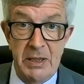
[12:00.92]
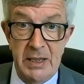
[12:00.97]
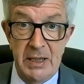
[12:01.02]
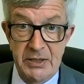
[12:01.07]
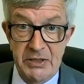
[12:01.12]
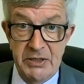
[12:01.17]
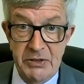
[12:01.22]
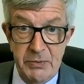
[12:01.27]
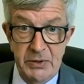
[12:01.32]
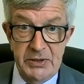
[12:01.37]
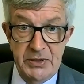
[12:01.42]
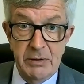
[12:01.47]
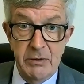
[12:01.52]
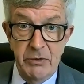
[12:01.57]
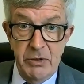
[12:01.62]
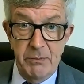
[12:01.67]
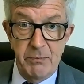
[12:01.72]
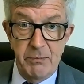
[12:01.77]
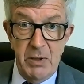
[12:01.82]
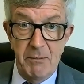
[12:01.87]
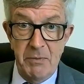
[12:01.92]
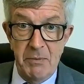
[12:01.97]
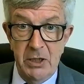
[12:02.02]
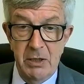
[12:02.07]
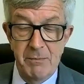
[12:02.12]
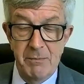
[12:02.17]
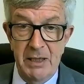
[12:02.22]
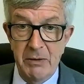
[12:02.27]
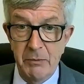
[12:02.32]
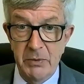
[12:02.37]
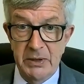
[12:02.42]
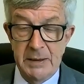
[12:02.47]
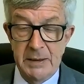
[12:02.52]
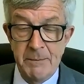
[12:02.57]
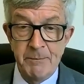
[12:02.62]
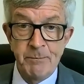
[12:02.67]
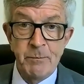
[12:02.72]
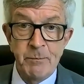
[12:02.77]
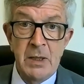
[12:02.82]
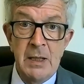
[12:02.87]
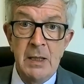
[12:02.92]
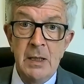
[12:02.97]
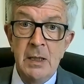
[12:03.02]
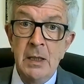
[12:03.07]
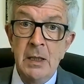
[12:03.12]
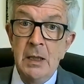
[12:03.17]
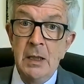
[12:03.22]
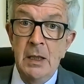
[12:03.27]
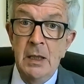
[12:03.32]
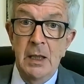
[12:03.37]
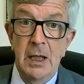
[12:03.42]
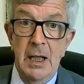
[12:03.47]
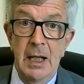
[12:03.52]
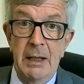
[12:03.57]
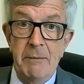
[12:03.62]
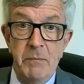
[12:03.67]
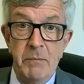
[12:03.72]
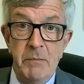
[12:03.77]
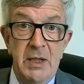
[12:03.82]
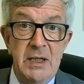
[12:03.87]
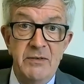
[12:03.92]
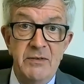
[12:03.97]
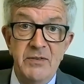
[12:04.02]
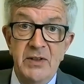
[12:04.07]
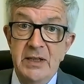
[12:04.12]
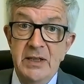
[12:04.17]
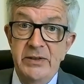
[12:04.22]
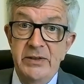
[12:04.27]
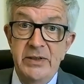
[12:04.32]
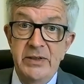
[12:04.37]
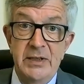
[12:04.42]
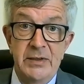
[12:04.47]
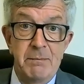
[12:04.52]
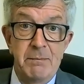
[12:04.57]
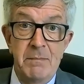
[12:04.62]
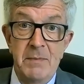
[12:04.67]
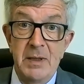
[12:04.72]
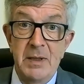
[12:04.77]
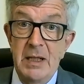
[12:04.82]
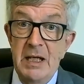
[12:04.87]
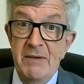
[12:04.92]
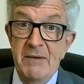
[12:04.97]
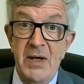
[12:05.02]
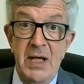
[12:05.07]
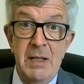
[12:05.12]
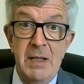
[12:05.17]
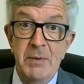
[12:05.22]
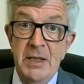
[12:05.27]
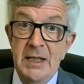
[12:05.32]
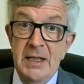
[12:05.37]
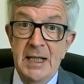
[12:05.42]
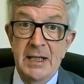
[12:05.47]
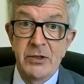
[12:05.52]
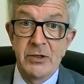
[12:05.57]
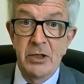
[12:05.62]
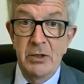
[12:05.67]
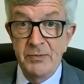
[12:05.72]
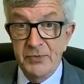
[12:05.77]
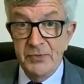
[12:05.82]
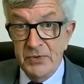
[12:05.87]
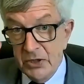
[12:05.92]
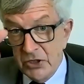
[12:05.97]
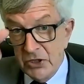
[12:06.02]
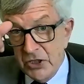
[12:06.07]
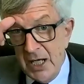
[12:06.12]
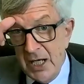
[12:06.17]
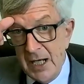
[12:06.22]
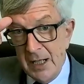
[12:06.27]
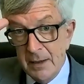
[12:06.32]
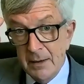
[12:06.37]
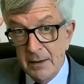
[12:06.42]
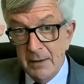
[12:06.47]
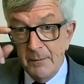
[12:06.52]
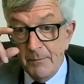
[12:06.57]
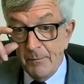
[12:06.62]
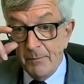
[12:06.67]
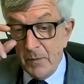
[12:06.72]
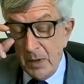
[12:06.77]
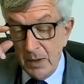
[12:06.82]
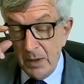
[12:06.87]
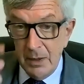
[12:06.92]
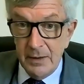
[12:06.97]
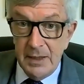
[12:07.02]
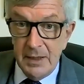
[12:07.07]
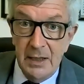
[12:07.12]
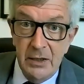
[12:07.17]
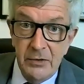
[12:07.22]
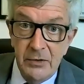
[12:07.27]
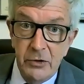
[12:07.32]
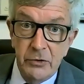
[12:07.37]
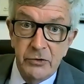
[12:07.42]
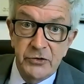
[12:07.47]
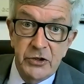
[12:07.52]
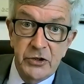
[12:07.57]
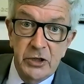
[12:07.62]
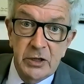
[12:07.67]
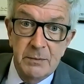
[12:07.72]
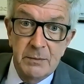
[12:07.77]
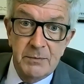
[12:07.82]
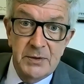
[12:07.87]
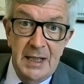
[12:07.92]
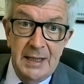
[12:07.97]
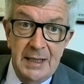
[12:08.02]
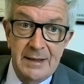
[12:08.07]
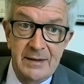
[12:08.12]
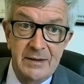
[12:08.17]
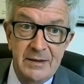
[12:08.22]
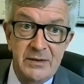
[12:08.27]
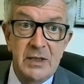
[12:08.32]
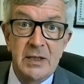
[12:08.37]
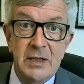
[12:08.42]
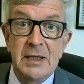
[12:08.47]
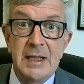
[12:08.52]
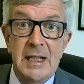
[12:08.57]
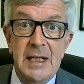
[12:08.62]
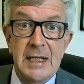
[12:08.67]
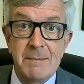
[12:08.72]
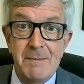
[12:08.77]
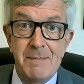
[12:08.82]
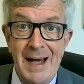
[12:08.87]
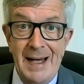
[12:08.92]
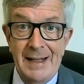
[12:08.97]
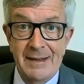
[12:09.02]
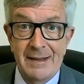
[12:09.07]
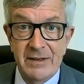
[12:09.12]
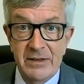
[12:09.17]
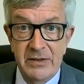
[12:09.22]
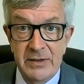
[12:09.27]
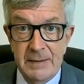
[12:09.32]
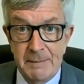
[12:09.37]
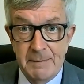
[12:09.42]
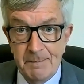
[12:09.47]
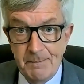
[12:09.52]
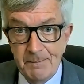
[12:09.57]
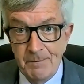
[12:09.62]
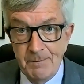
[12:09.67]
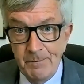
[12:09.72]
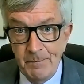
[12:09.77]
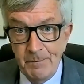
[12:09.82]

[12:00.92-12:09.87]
apart is what they're going to probably come out with. And my advice is, if anybody gets off their chair, then in those circumstances, it's masks.